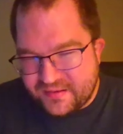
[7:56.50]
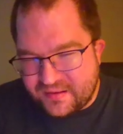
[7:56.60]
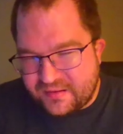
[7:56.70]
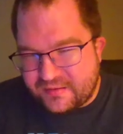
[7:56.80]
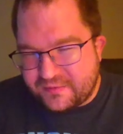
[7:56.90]

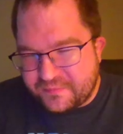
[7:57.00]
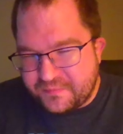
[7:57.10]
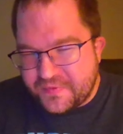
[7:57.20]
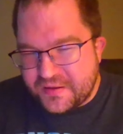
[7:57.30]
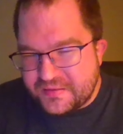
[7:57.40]

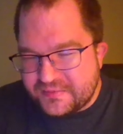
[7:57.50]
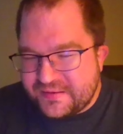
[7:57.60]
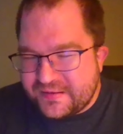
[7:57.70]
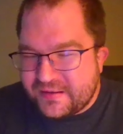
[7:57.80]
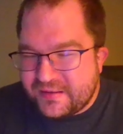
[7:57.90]
Um,
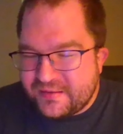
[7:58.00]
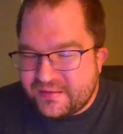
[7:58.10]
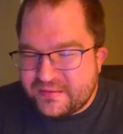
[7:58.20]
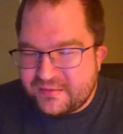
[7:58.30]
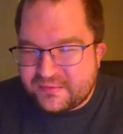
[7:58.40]
yeah,
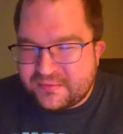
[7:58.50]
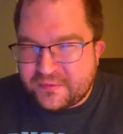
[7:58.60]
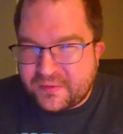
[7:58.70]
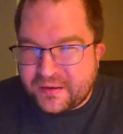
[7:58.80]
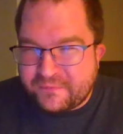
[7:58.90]

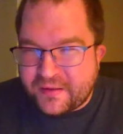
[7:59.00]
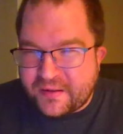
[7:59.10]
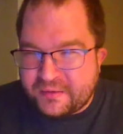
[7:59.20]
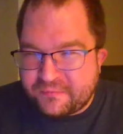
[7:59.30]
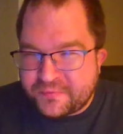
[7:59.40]

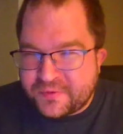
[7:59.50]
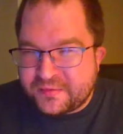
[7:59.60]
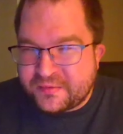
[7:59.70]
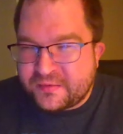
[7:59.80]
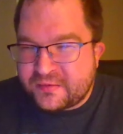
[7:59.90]
I
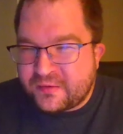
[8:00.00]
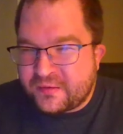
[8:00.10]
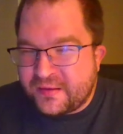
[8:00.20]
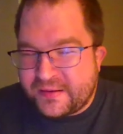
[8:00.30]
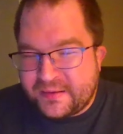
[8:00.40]
recently
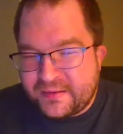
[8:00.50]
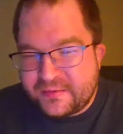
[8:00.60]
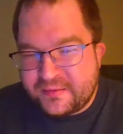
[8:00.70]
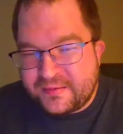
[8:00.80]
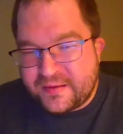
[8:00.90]
started getting
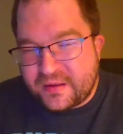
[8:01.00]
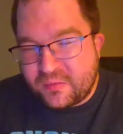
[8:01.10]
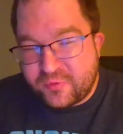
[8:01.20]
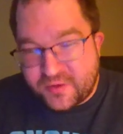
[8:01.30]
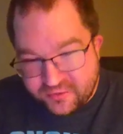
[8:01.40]
into
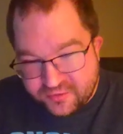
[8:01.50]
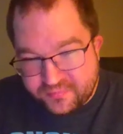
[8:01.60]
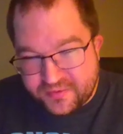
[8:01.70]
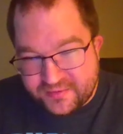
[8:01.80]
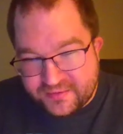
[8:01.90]
the production
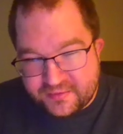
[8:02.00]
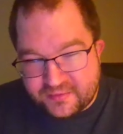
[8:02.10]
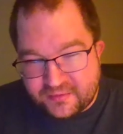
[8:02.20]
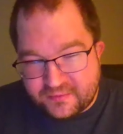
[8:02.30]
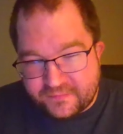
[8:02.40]
business
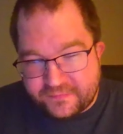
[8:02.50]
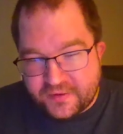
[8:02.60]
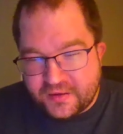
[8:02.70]
of